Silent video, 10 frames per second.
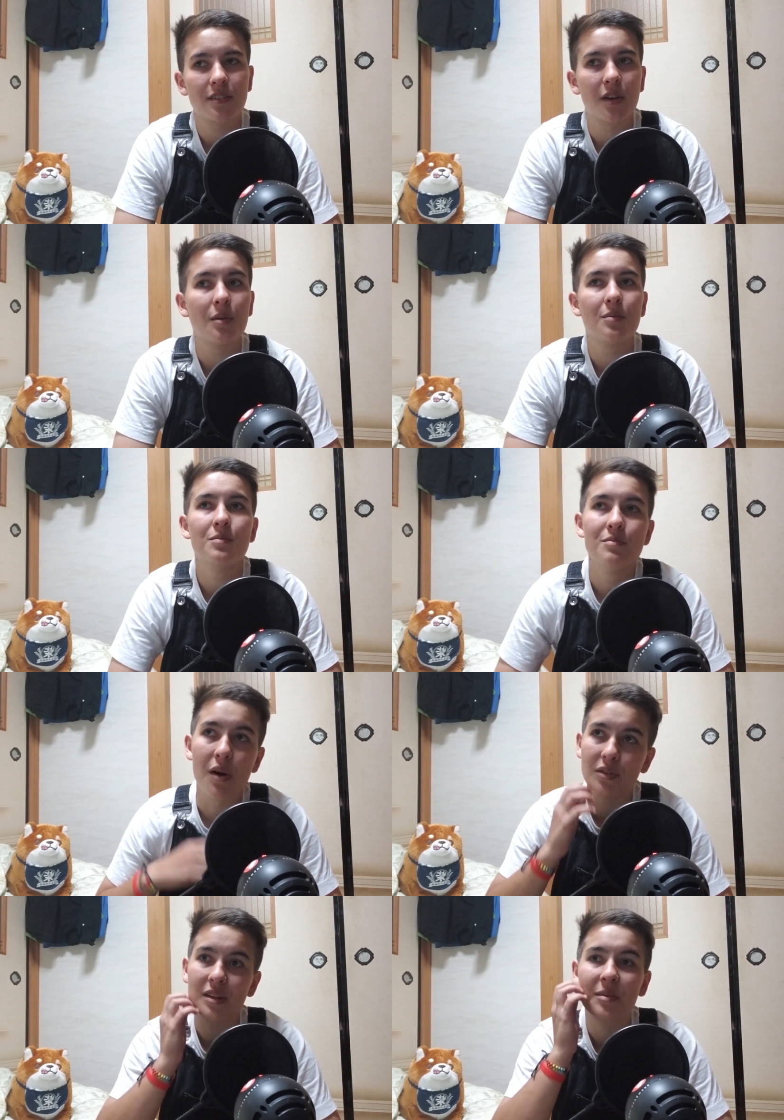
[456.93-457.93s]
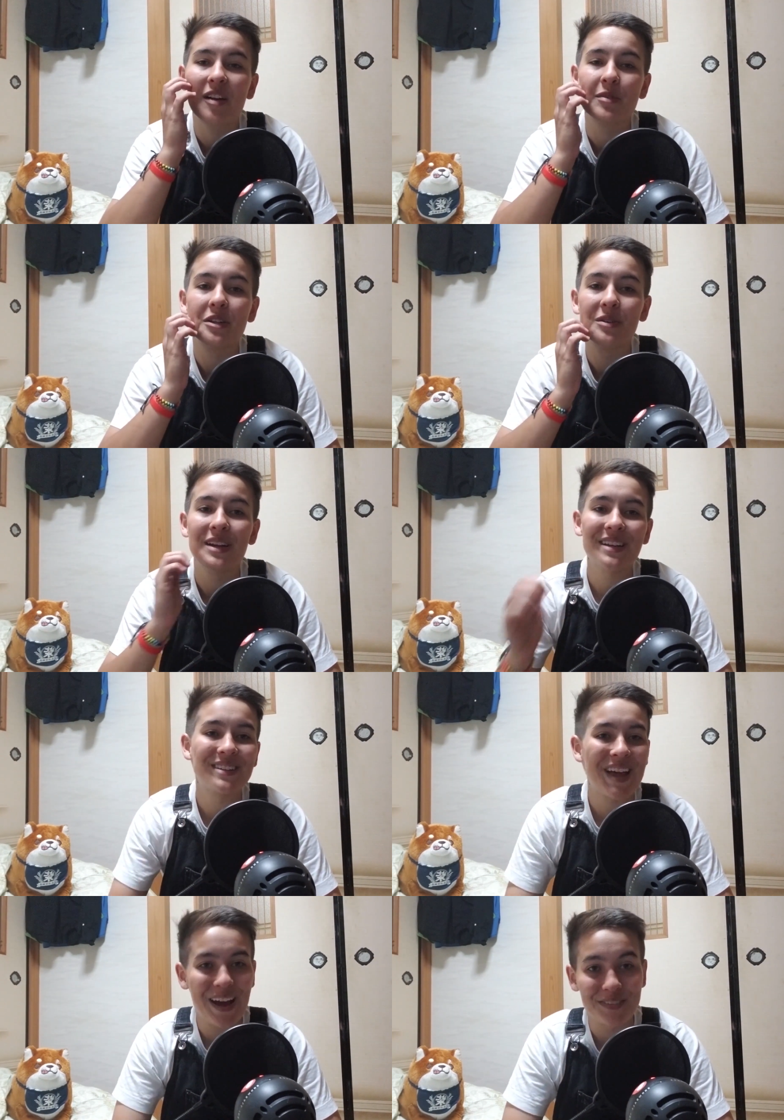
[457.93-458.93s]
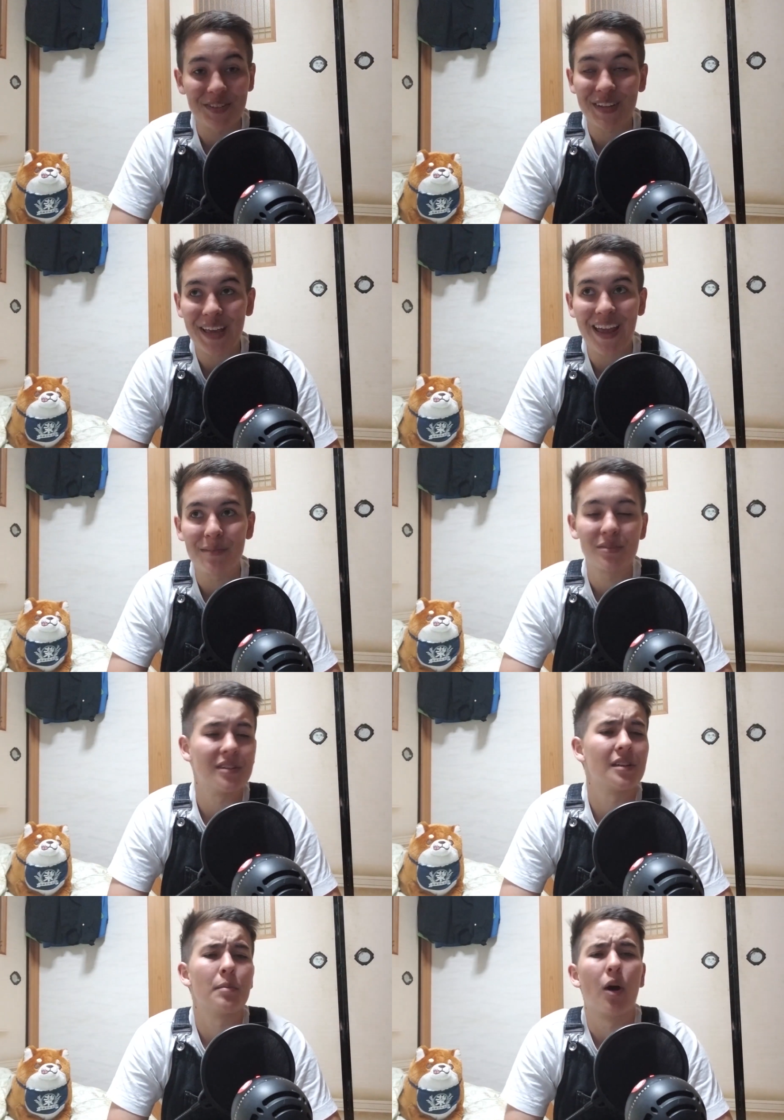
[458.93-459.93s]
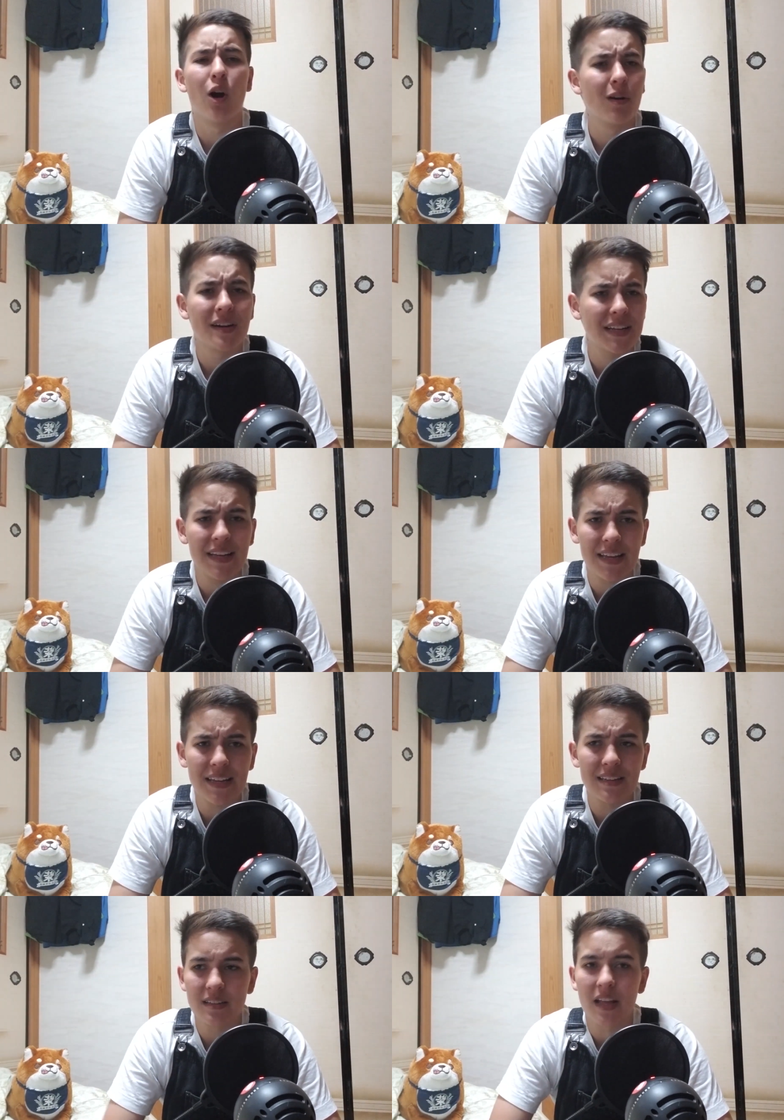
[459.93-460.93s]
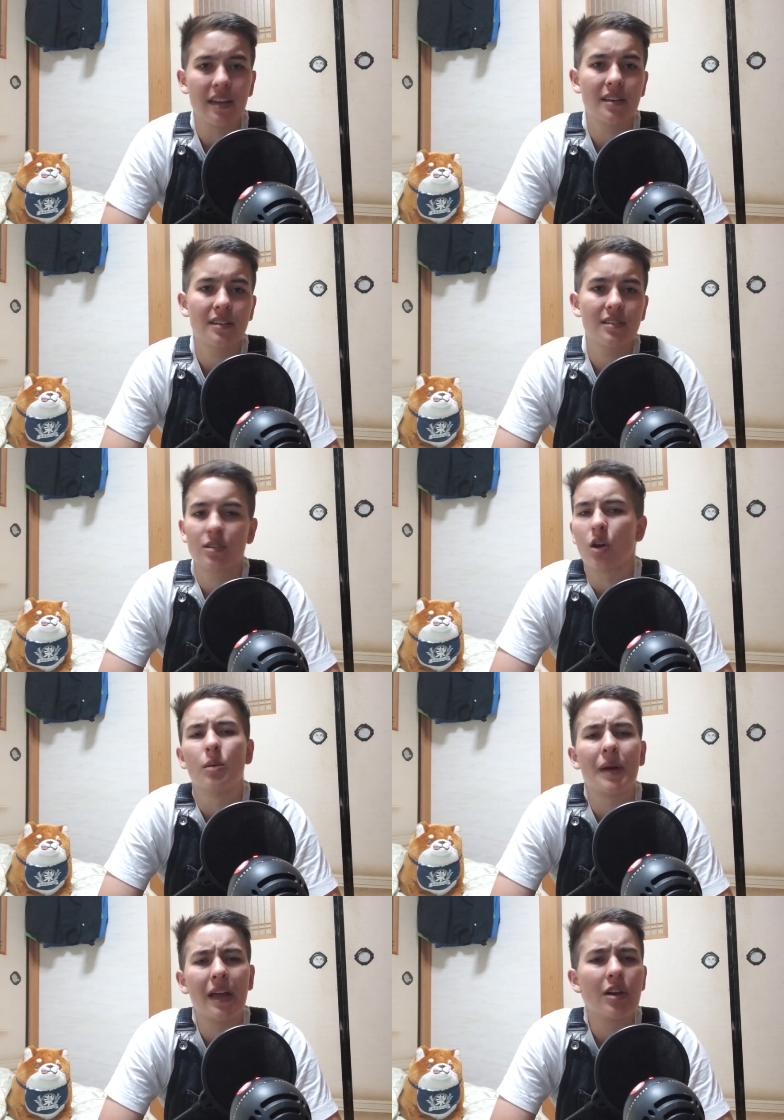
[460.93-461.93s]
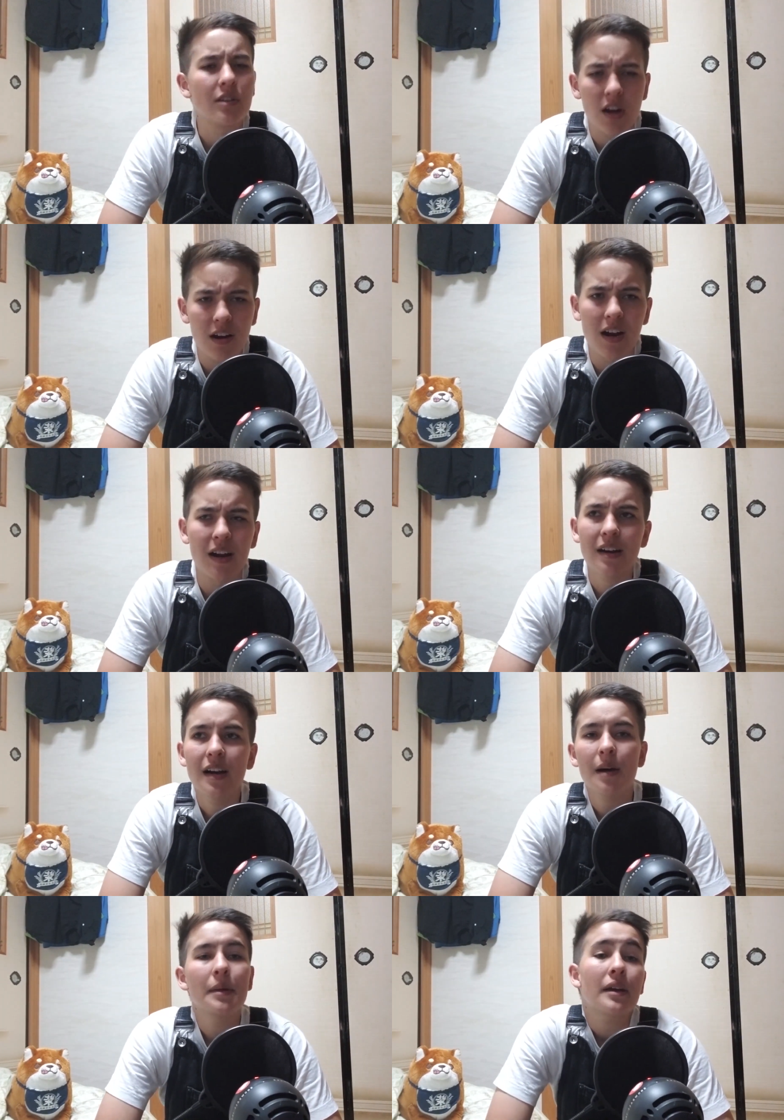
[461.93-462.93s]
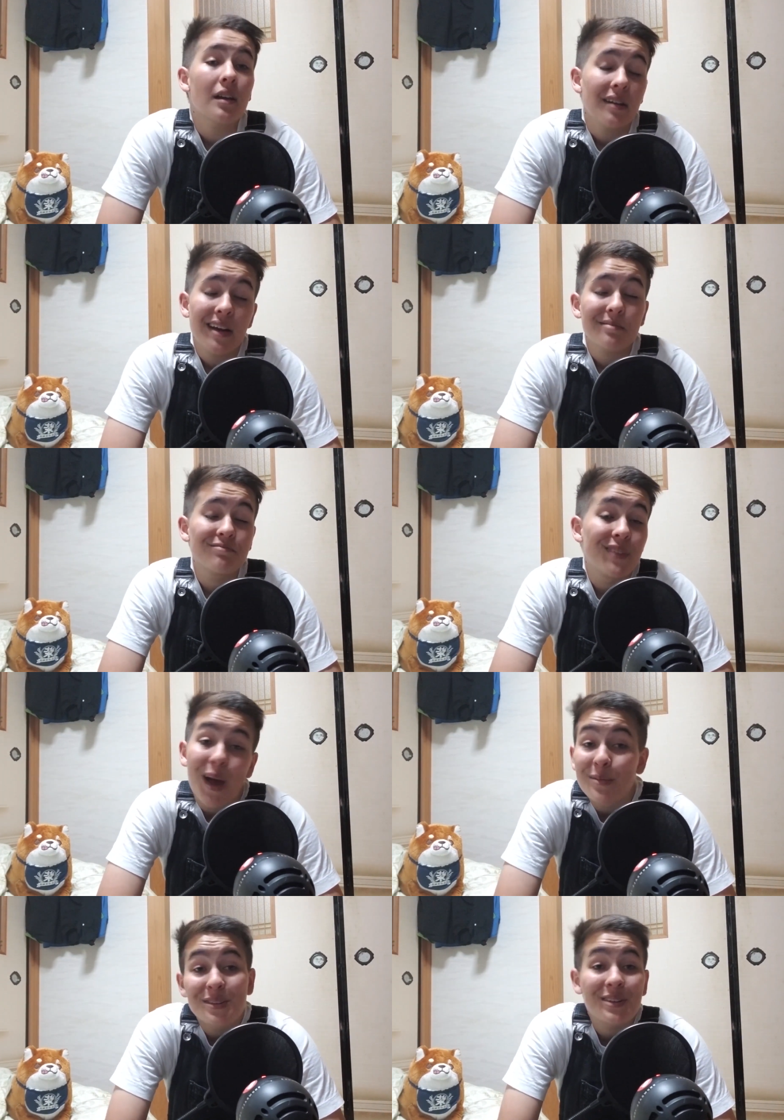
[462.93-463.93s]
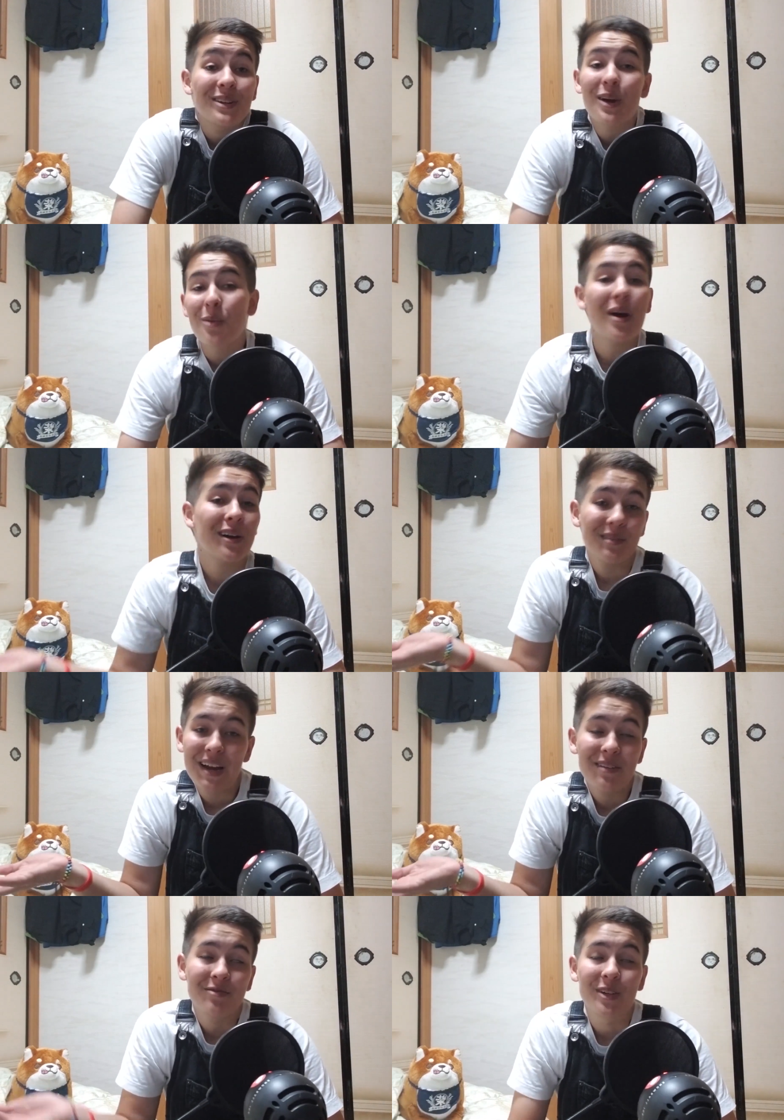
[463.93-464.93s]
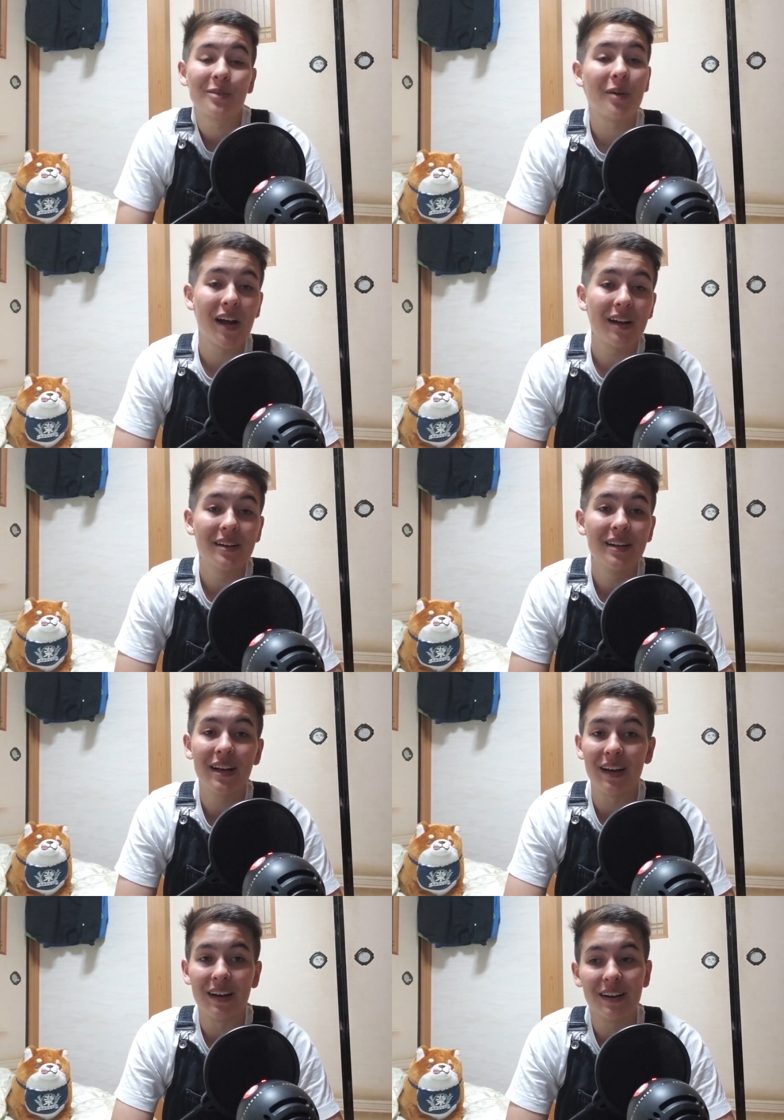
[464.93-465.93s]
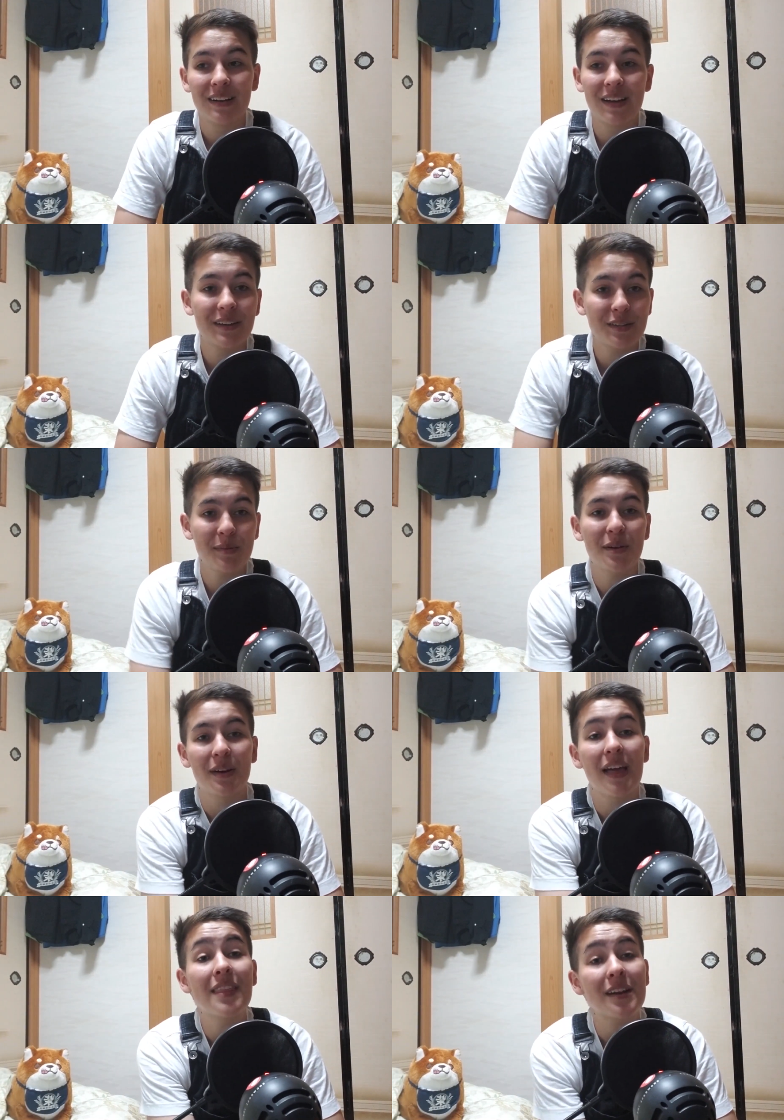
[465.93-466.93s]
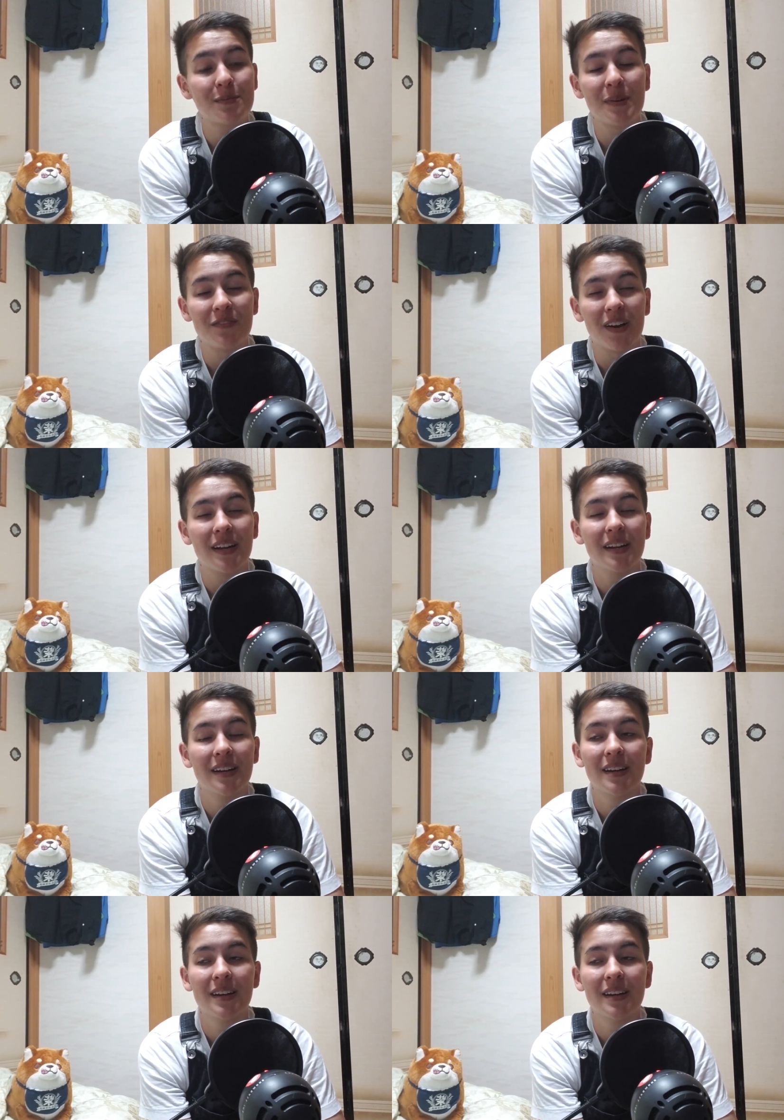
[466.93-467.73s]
So mostly what I've been doing is after the game, since I'm already in, like, Kobe or Nara, I'm like, alright, now I'm just gonna go walk around for a while and explore, and that's been fun.